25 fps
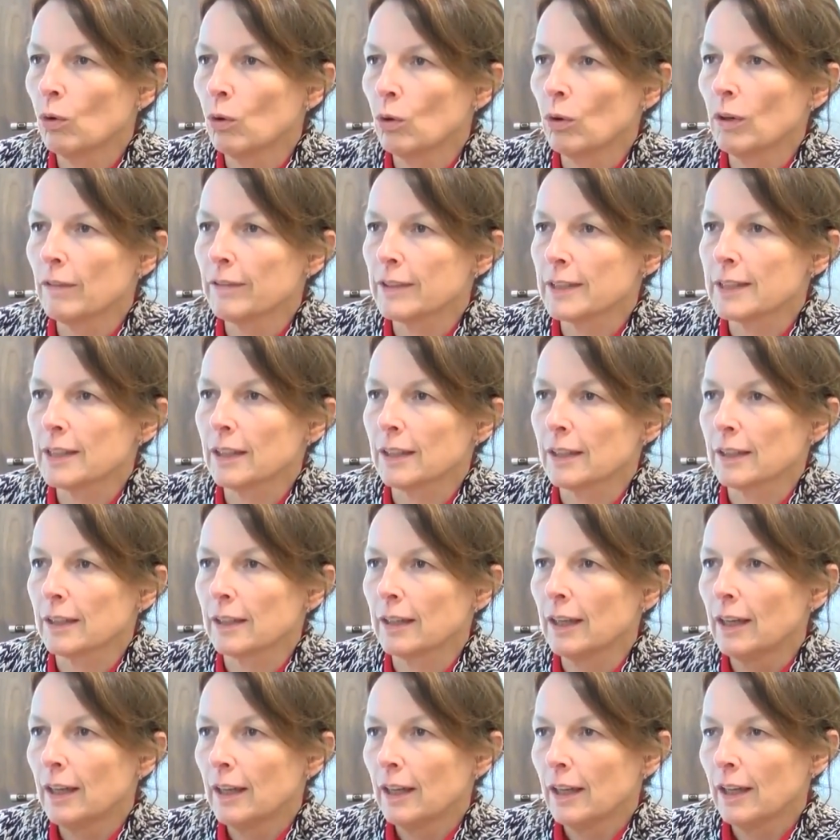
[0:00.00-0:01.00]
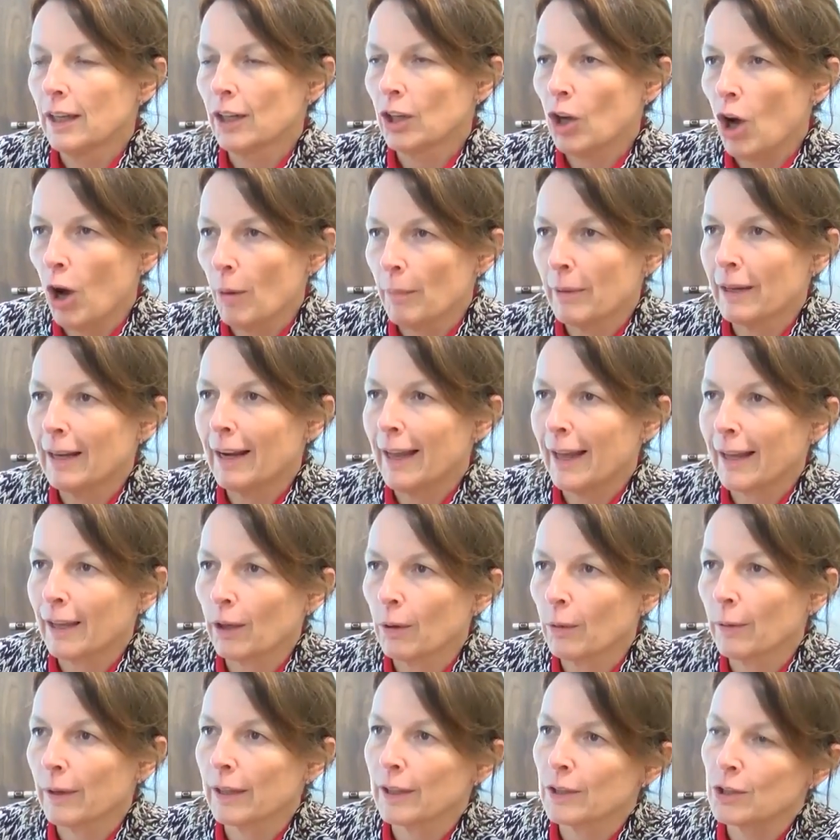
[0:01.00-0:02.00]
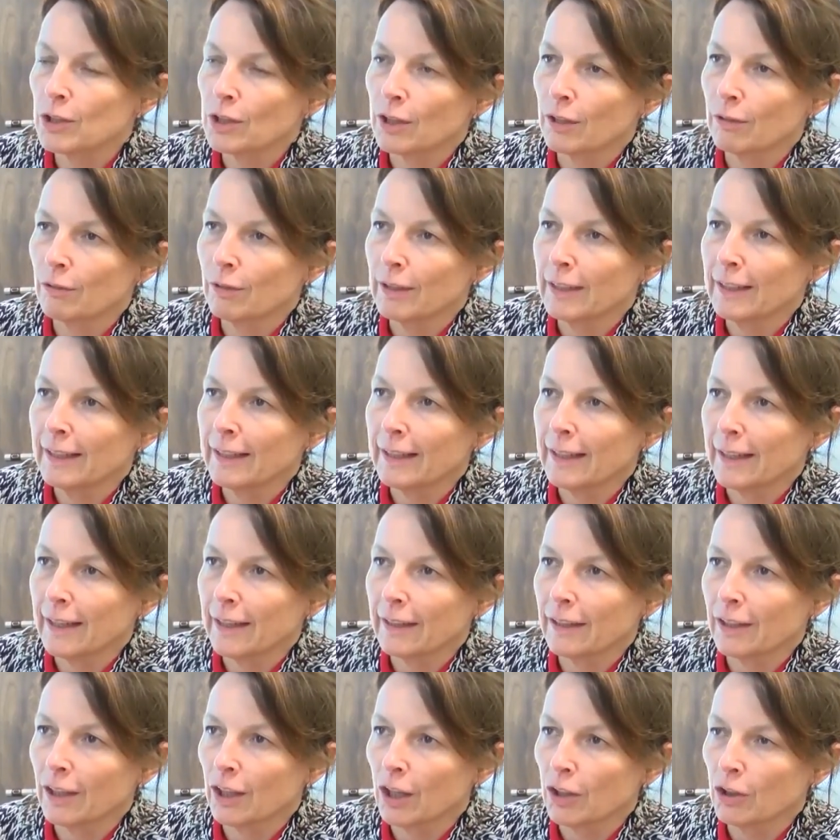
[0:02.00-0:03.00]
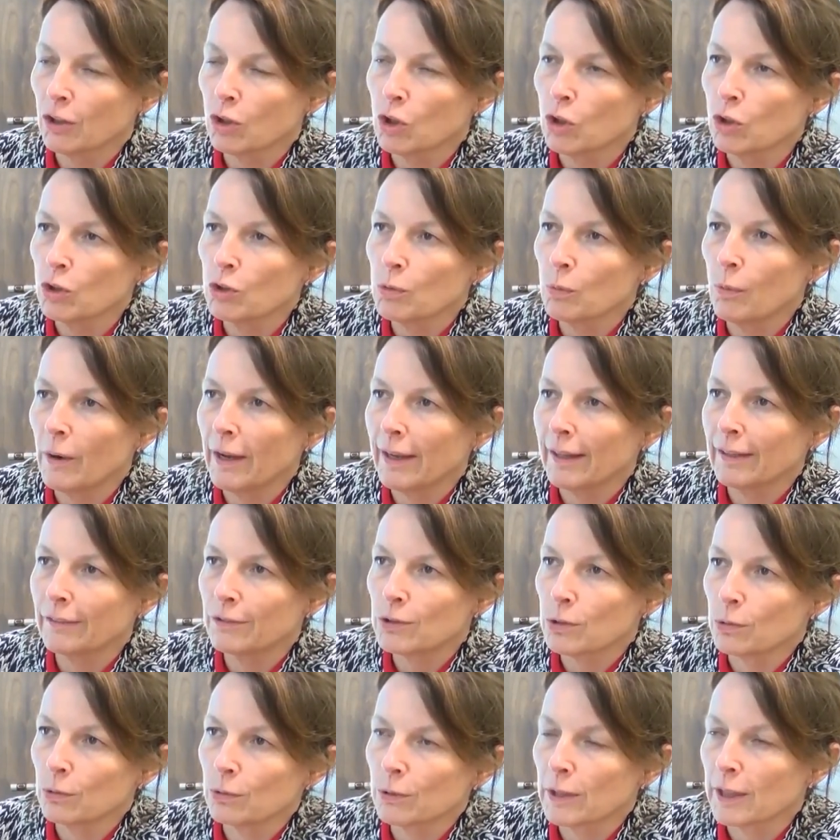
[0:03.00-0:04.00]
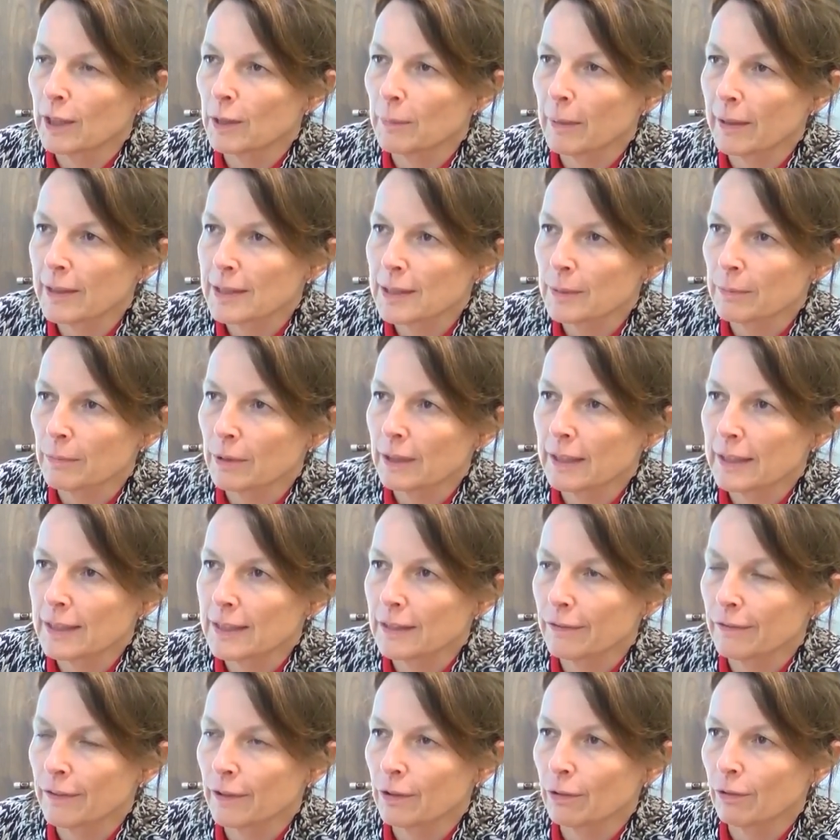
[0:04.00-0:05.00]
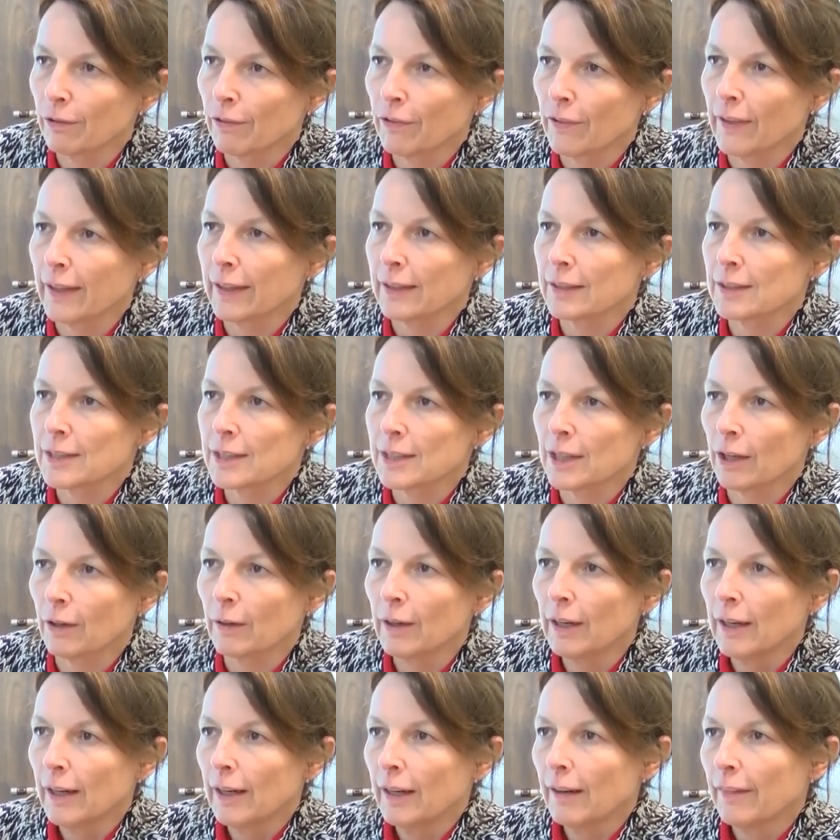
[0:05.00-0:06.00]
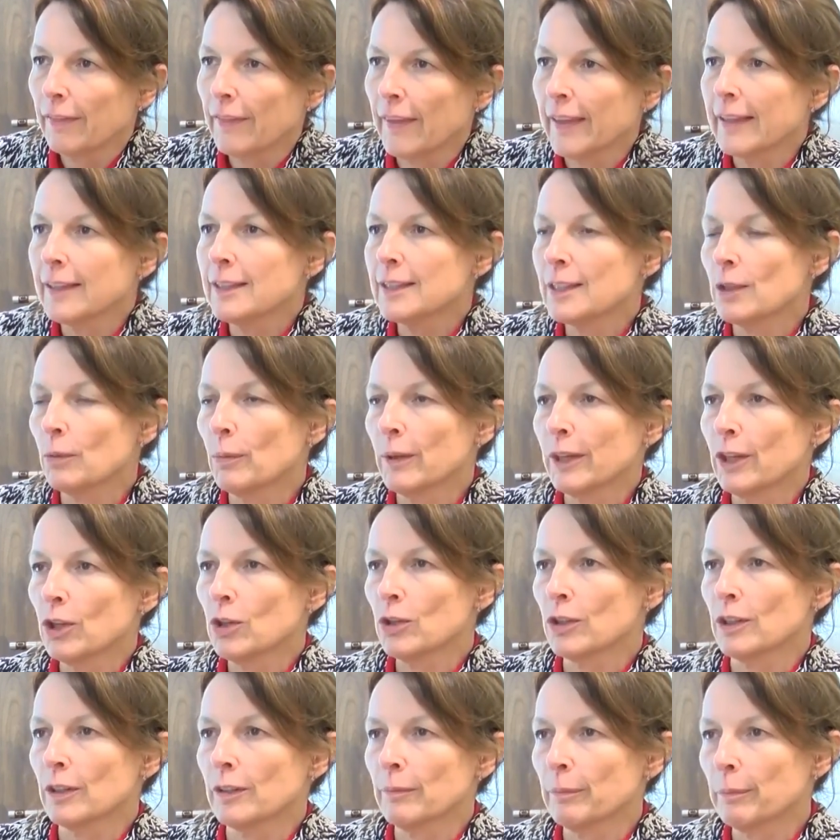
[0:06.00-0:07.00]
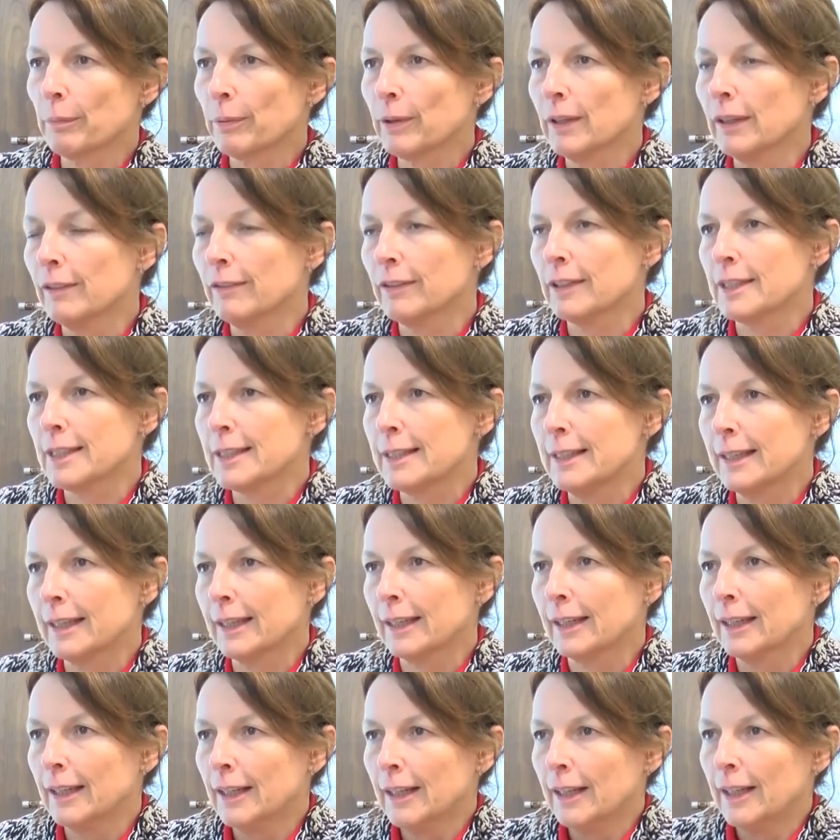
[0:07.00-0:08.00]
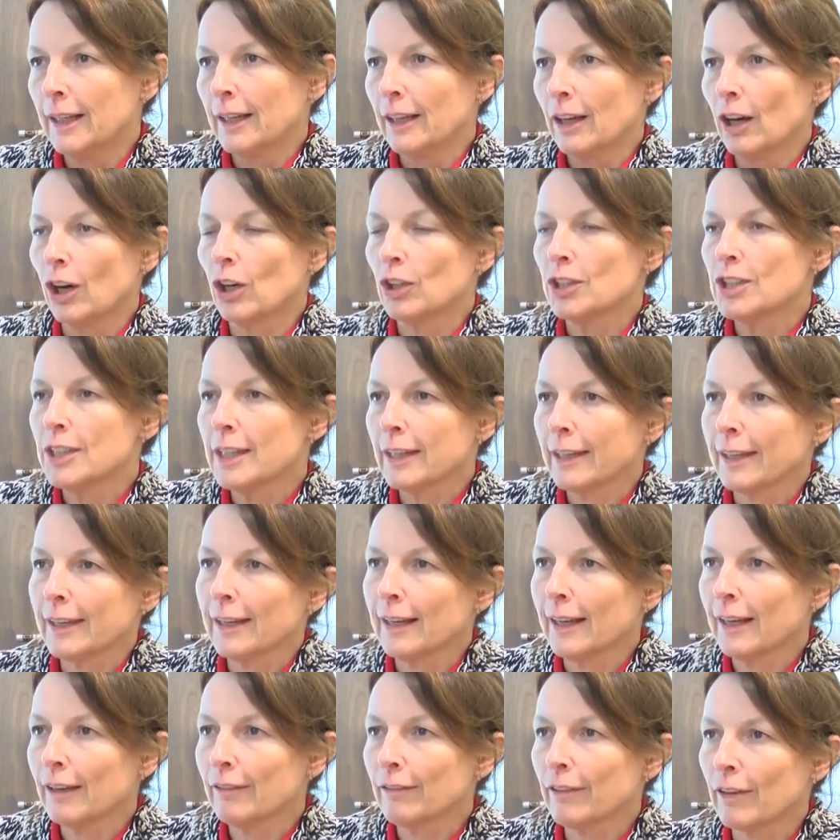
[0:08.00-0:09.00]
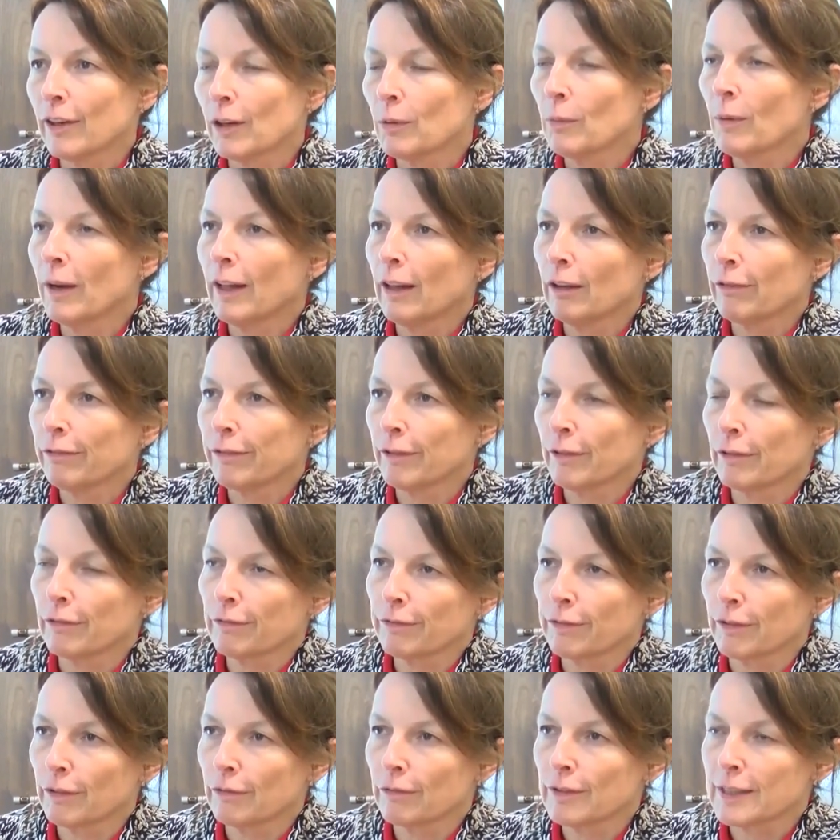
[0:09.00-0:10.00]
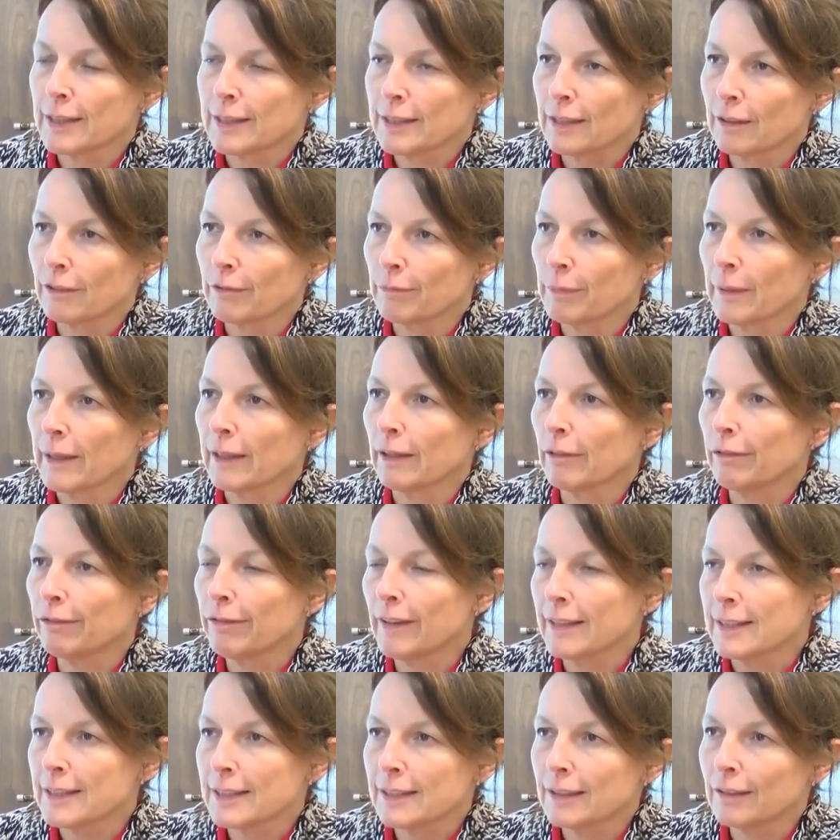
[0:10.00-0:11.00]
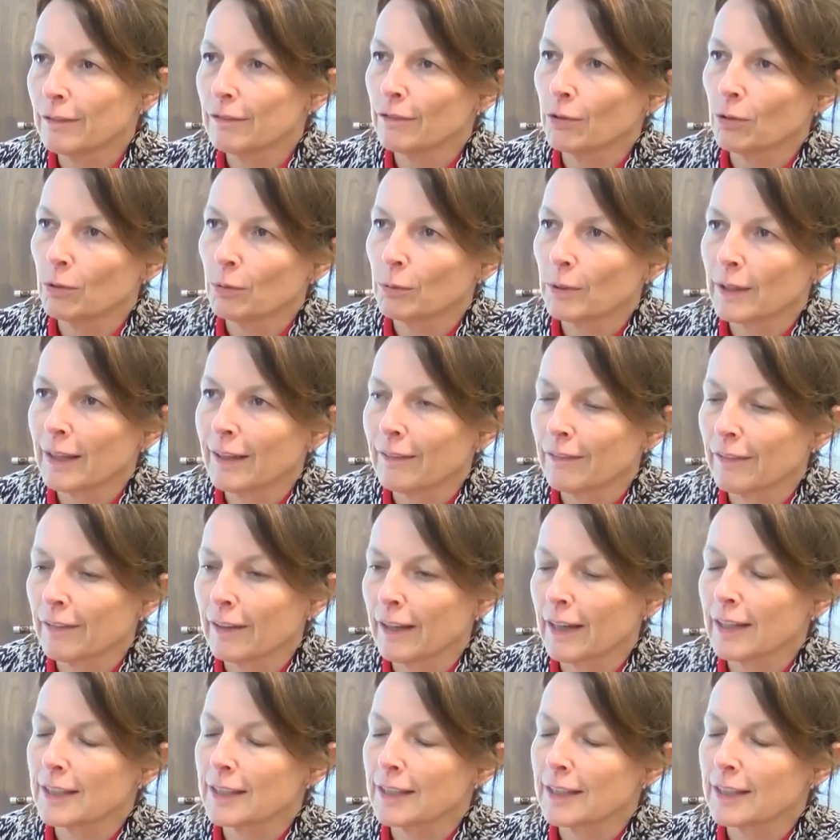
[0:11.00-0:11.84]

All of a sudden, a common language, a really a good way of talking about some really difficult things. So things that we couldn't previously articulate very well for, for risk of being offensive or whatever.